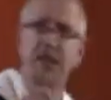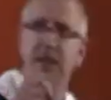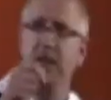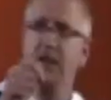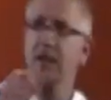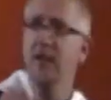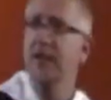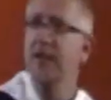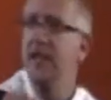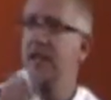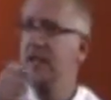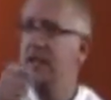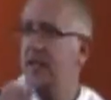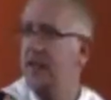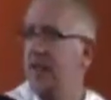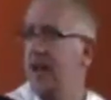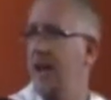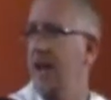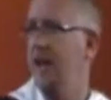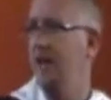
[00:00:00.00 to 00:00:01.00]
it is that you need
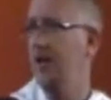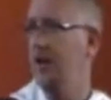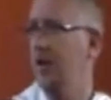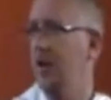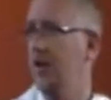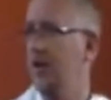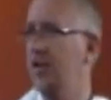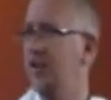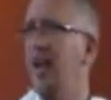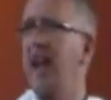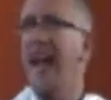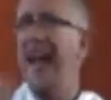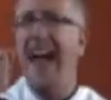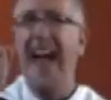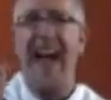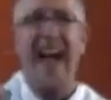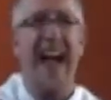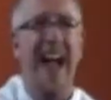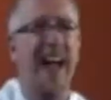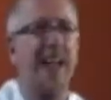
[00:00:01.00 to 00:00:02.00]
today in church,
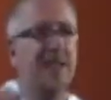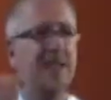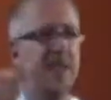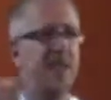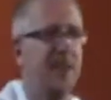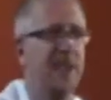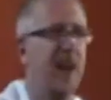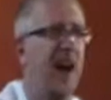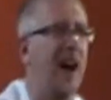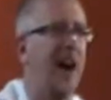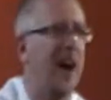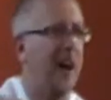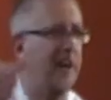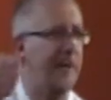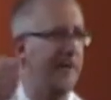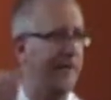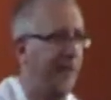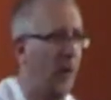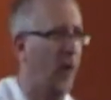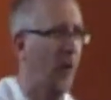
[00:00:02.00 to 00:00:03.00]
ask
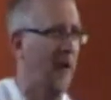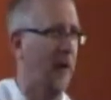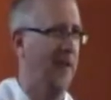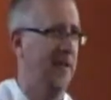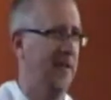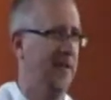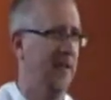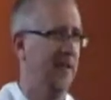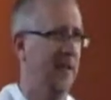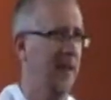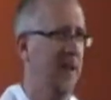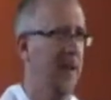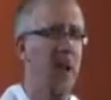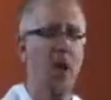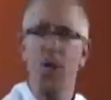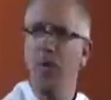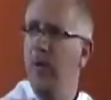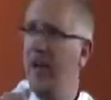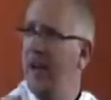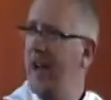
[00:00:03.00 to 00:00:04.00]
God for it.
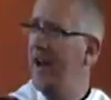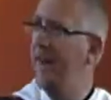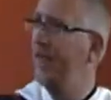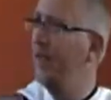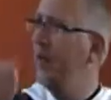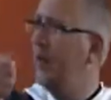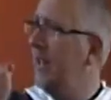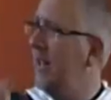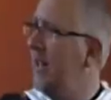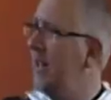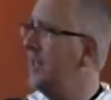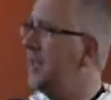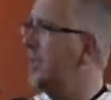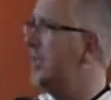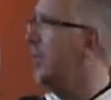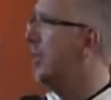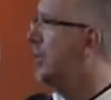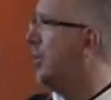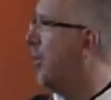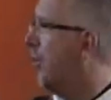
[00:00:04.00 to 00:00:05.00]
Whatever it
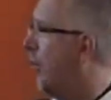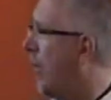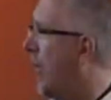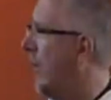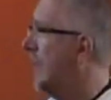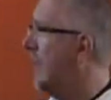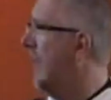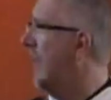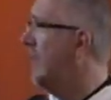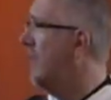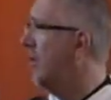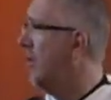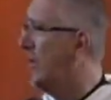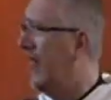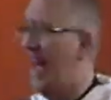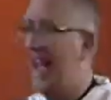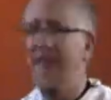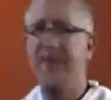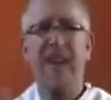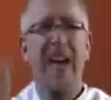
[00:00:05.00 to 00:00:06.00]
is that you want in
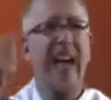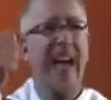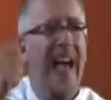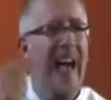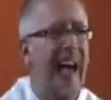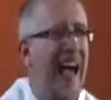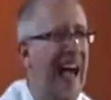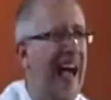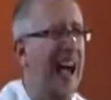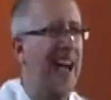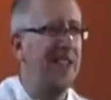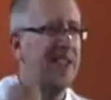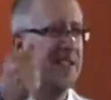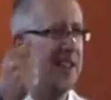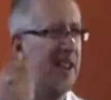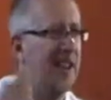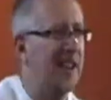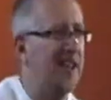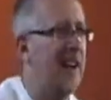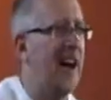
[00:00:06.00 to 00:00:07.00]
your life,
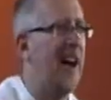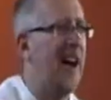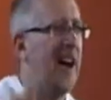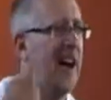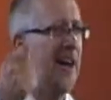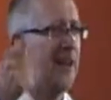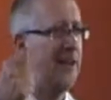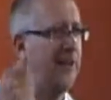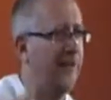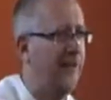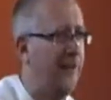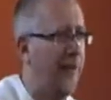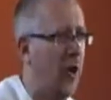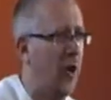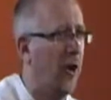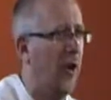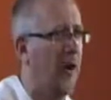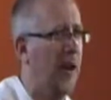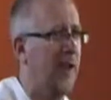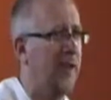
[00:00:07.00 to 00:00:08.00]
ask God
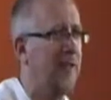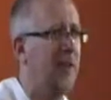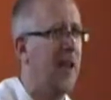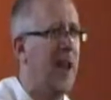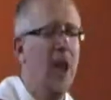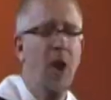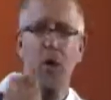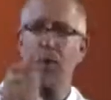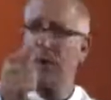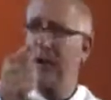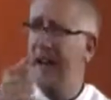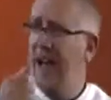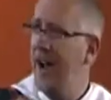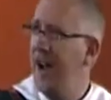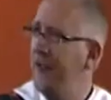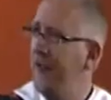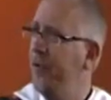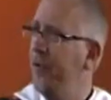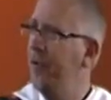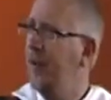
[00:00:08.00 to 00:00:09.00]
for it.
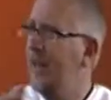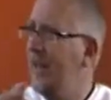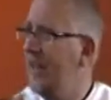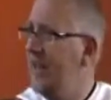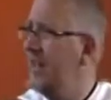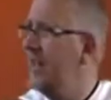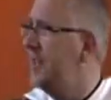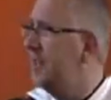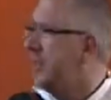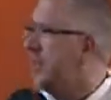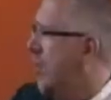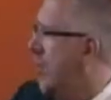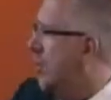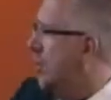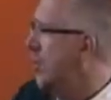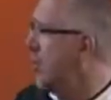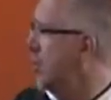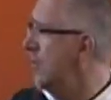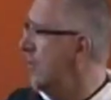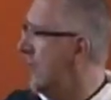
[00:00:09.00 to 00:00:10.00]
Whatever it is is
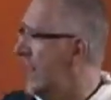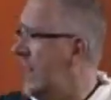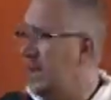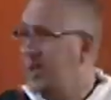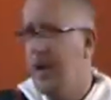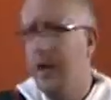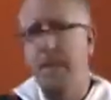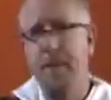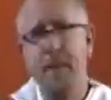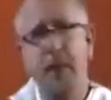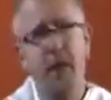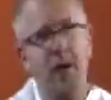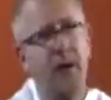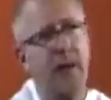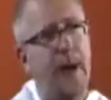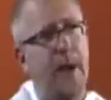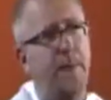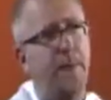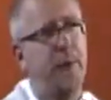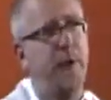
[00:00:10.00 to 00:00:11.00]
that you need to
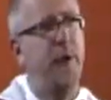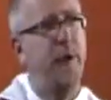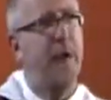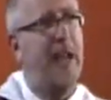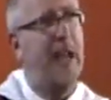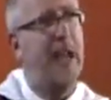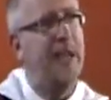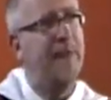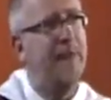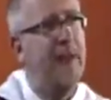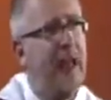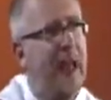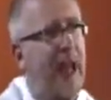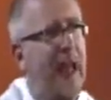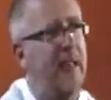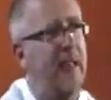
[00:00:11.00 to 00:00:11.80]
build up your life